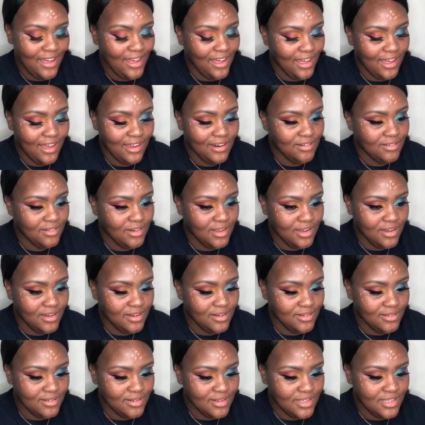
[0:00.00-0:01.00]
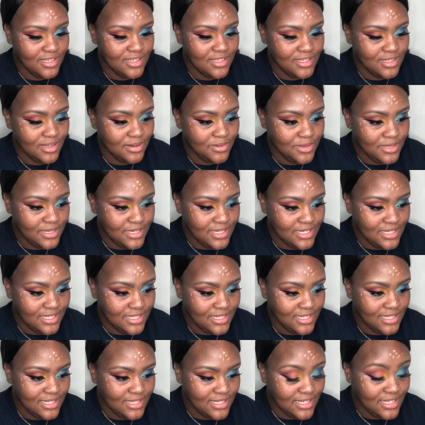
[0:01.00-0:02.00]
I don't know. It's so
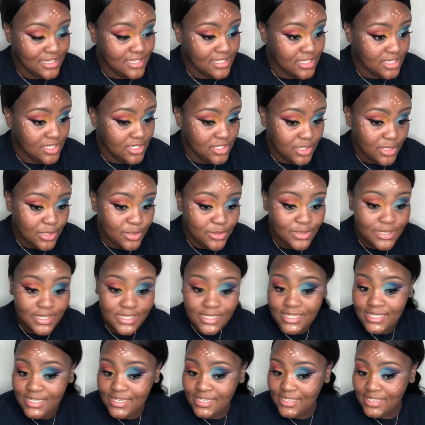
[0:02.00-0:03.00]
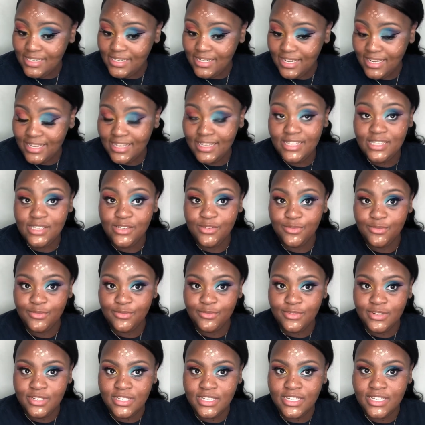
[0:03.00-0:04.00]
addicting because it's so good. Like, it's
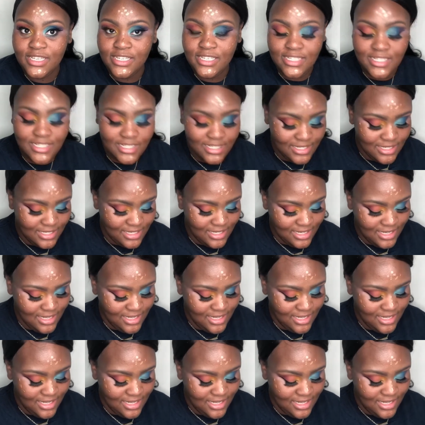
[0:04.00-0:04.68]
really good.